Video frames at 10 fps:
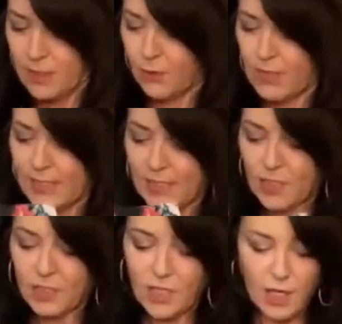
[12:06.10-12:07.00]
So this
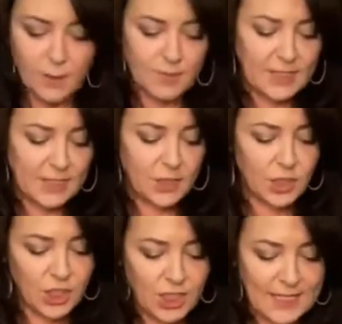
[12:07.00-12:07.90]
just comes in
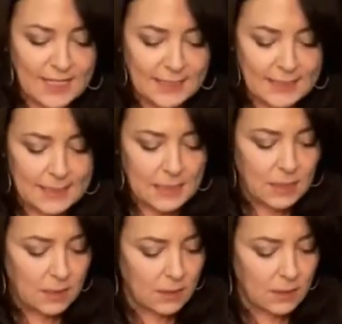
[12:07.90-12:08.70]
sheets